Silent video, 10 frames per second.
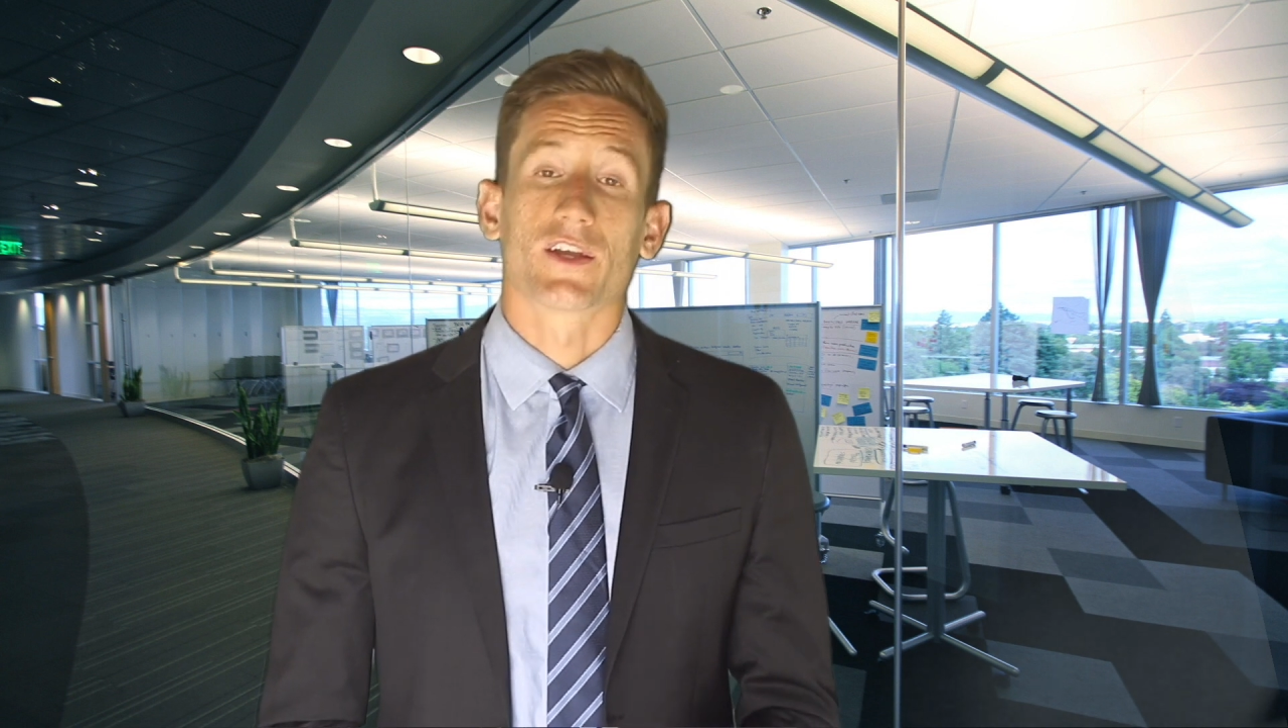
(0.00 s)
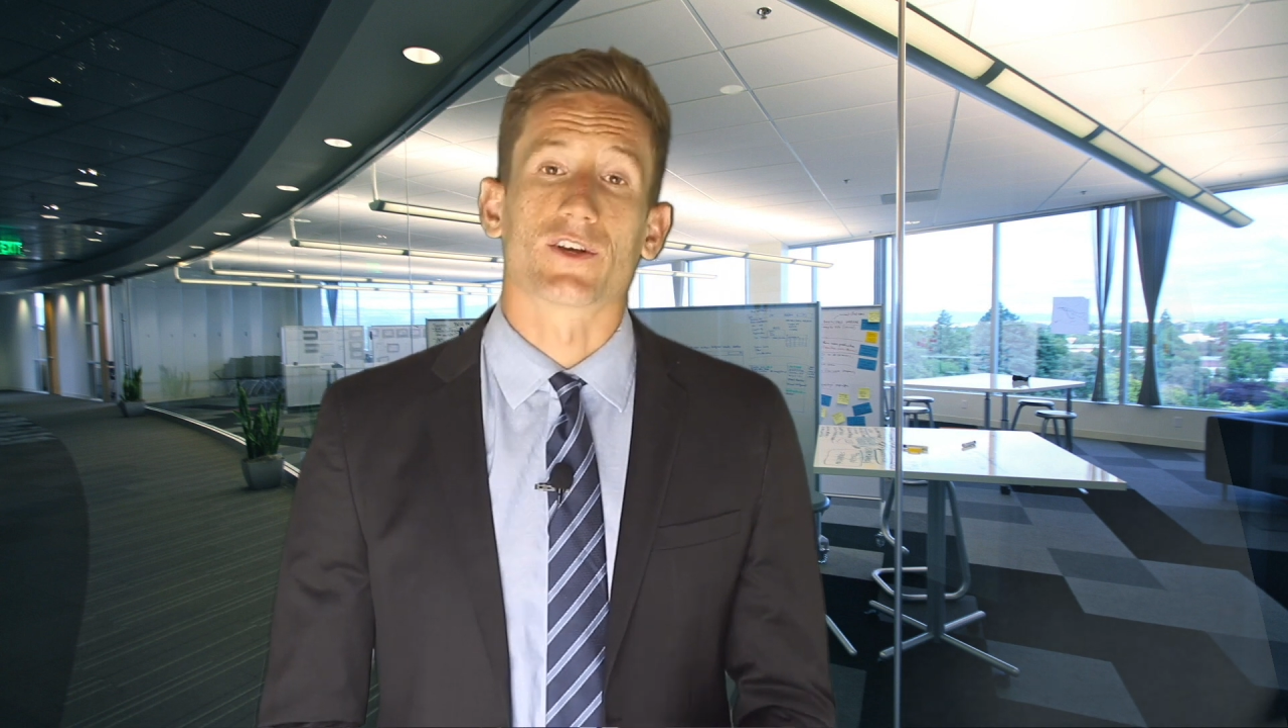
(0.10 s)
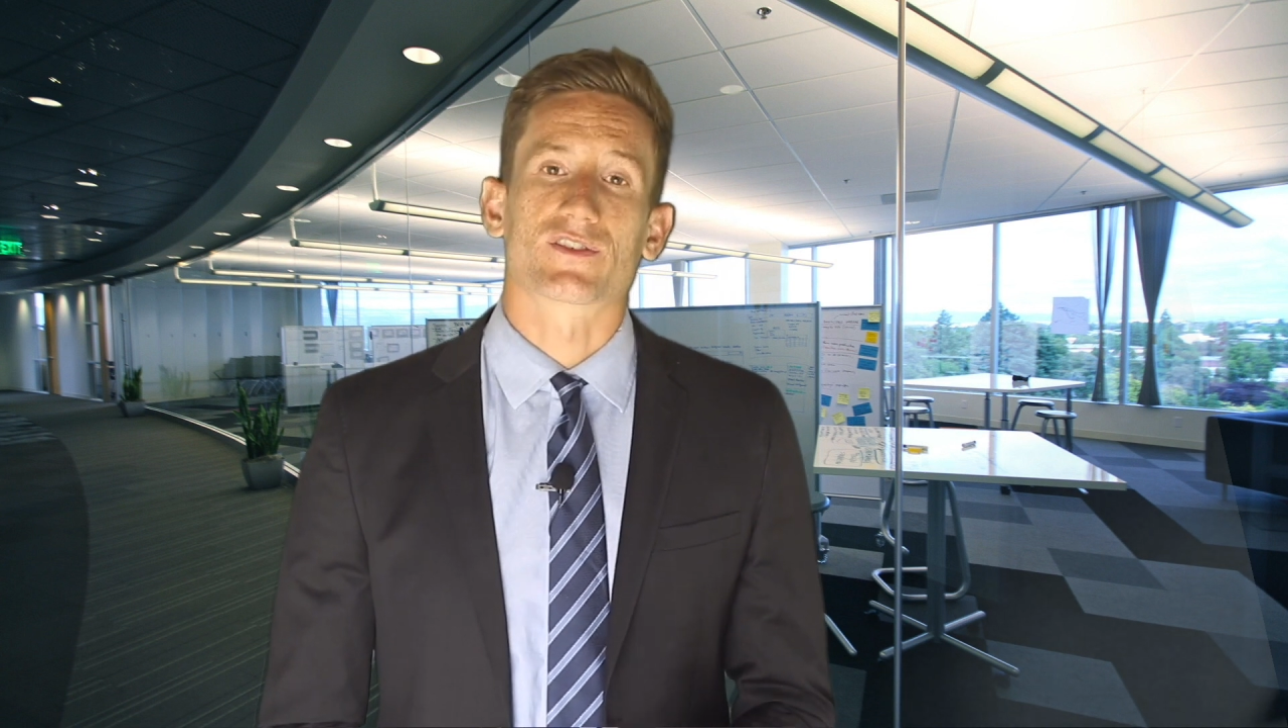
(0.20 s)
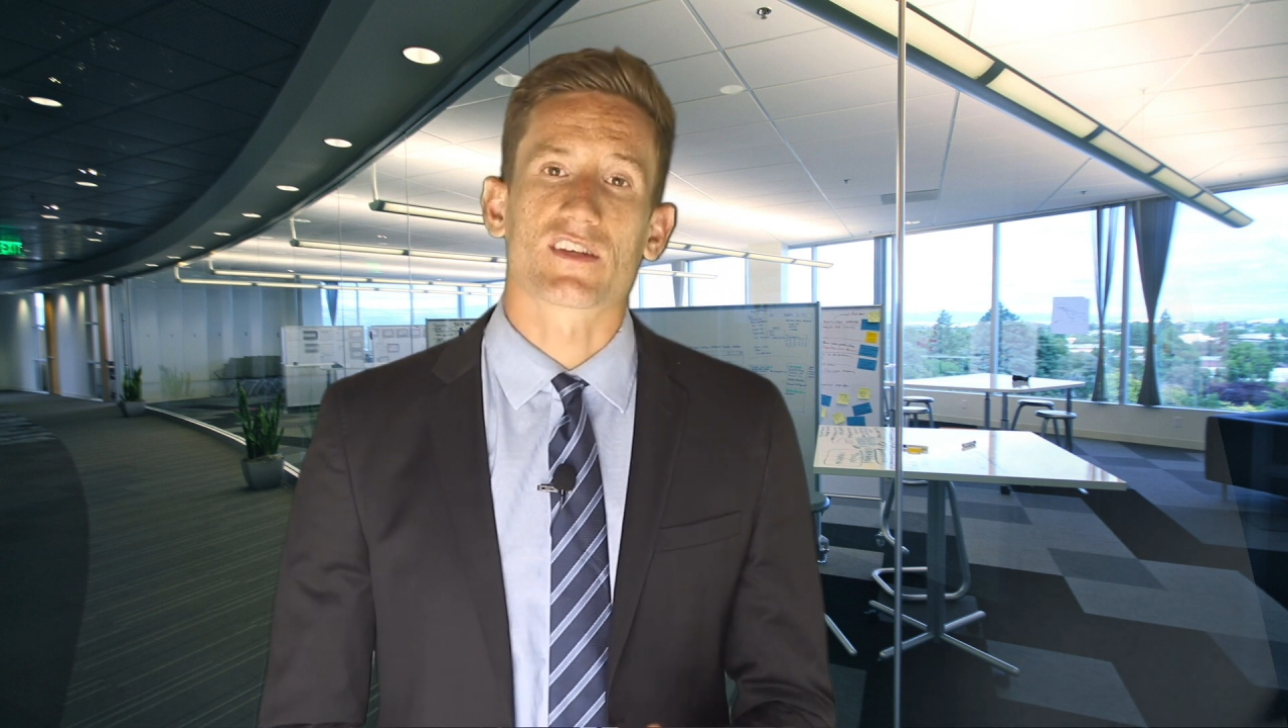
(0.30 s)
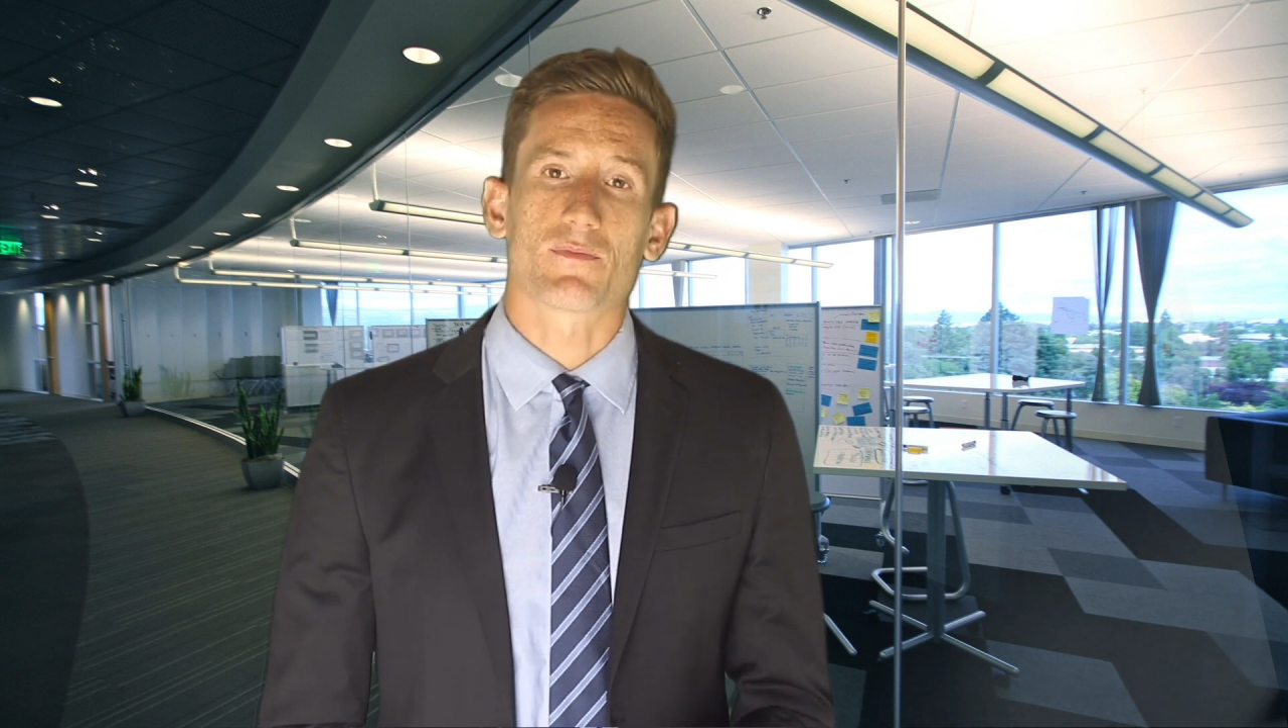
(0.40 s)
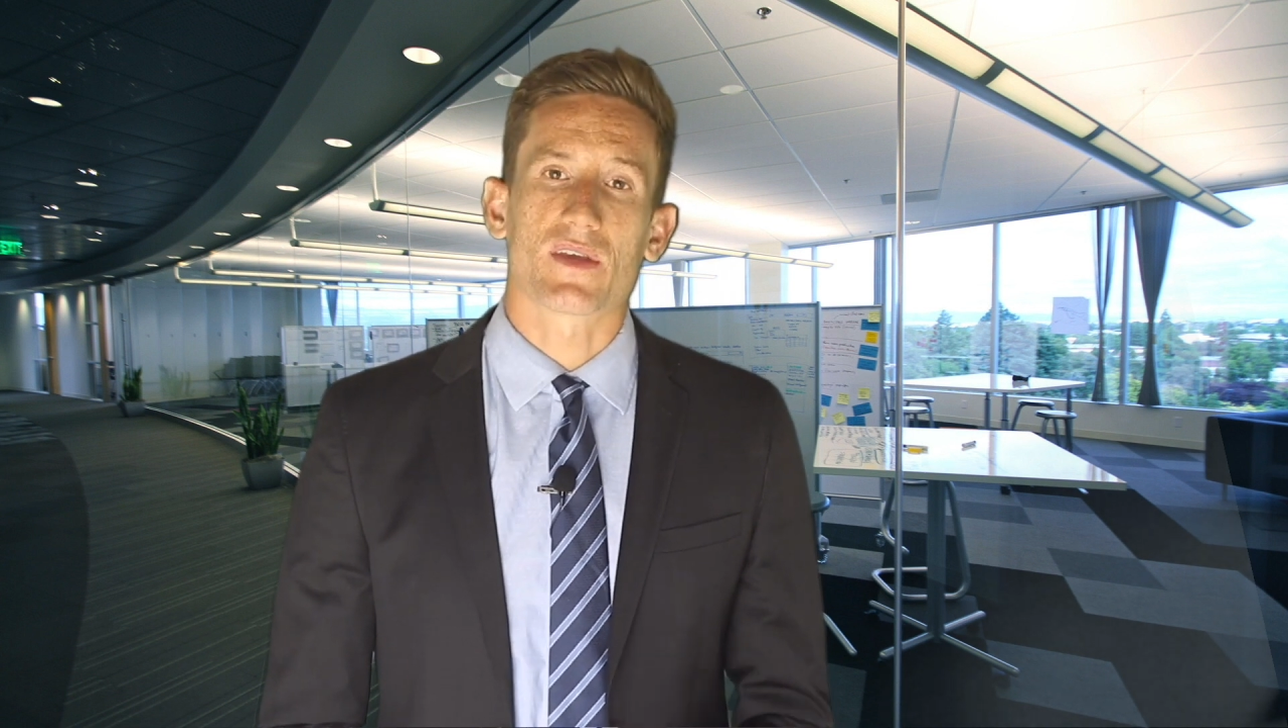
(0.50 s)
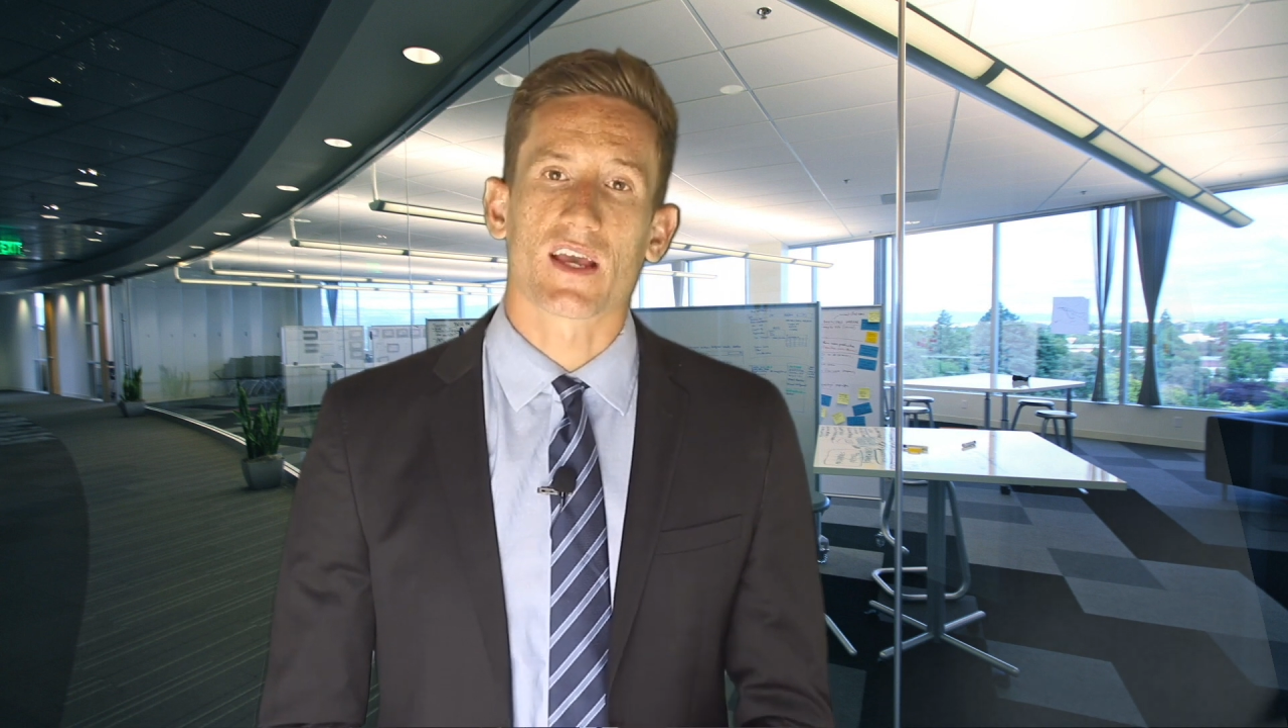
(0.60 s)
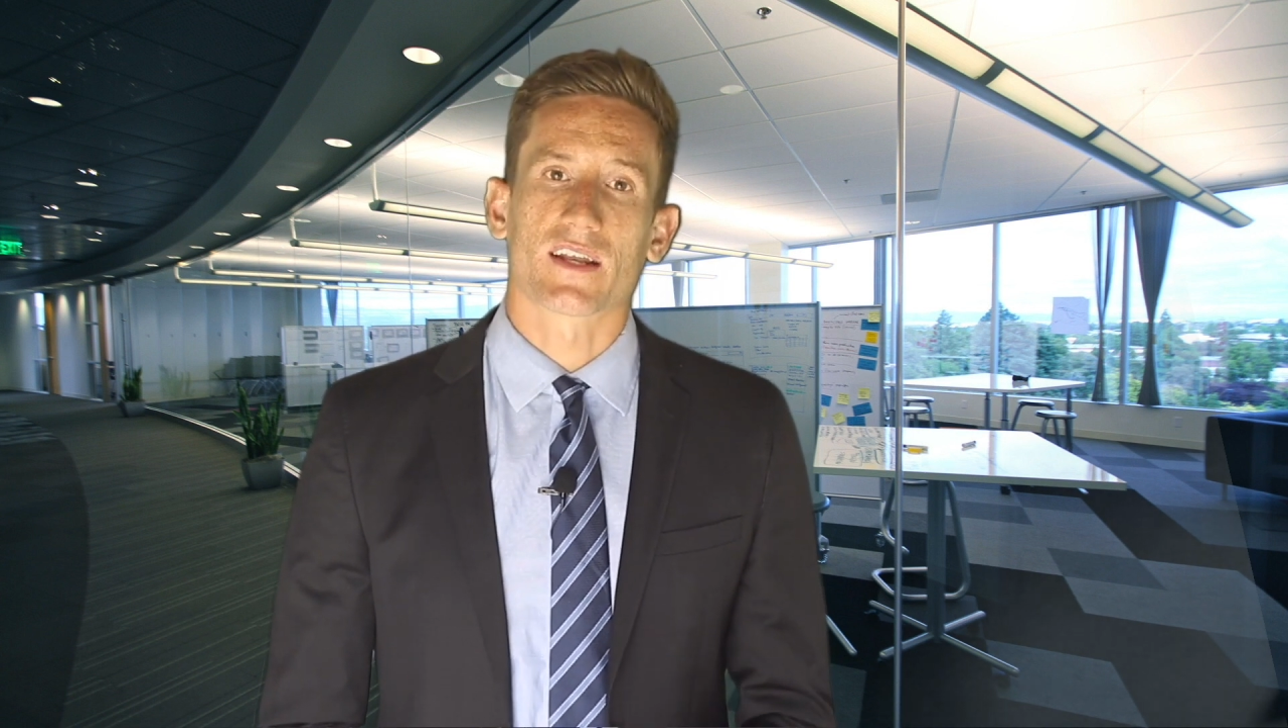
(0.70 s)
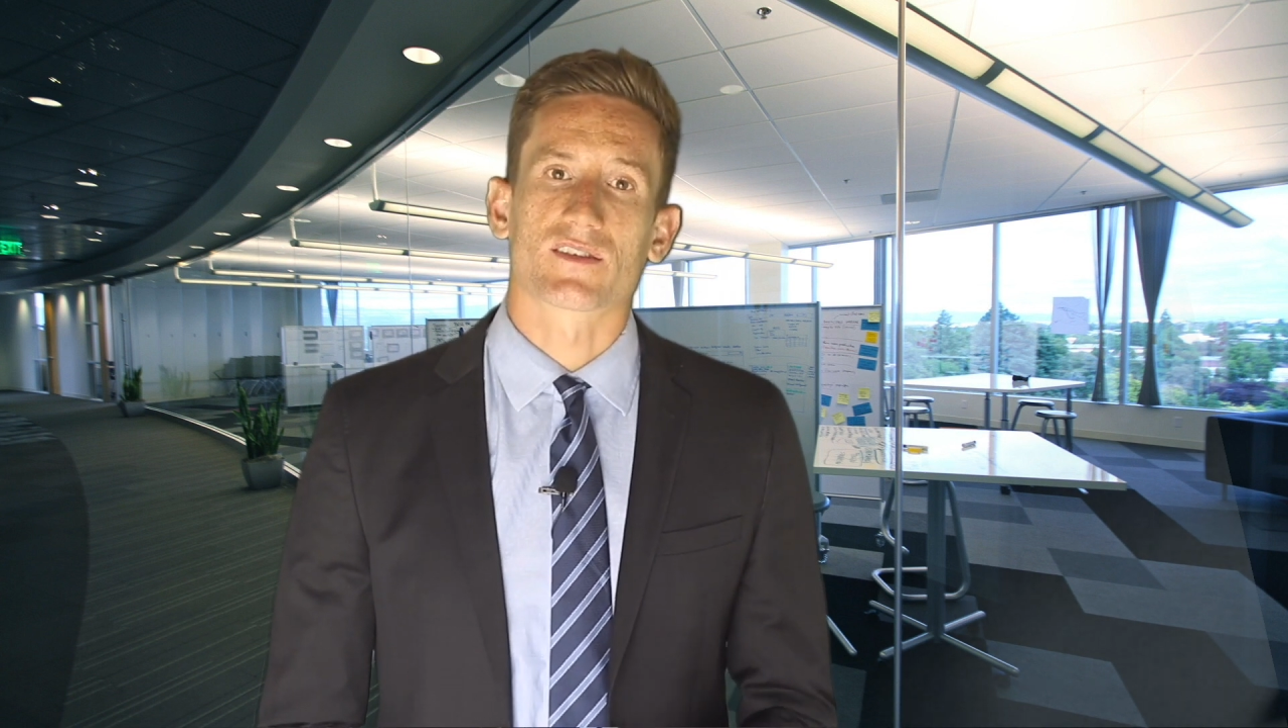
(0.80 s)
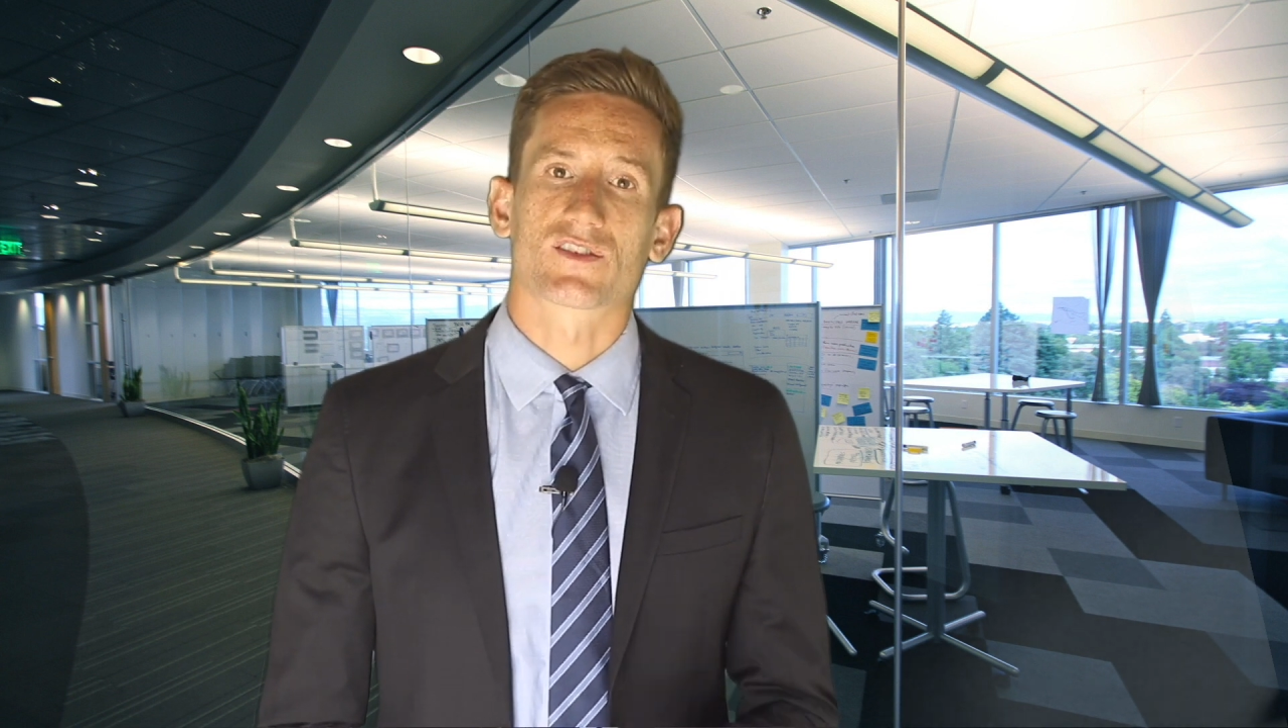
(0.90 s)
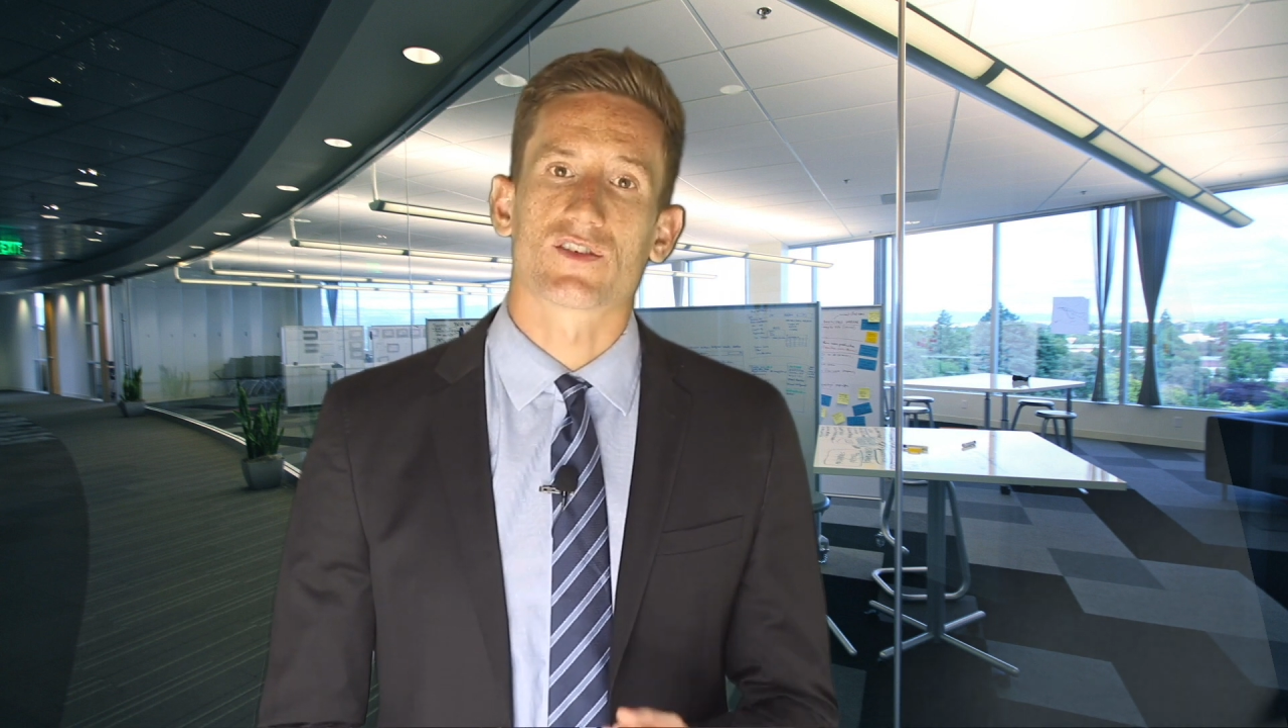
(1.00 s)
Your CPN is